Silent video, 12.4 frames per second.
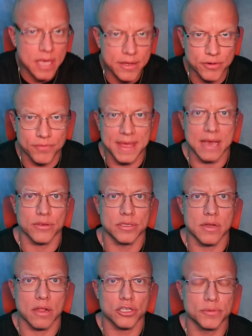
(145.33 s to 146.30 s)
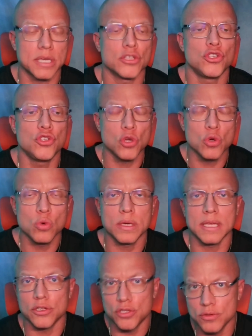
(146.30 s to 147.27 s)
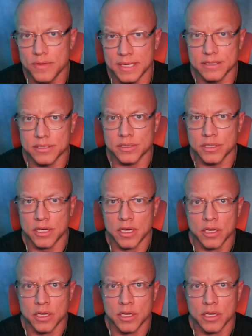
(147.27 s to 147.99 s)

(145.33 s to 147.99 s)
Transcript: hundred thousand dollars because you can do this.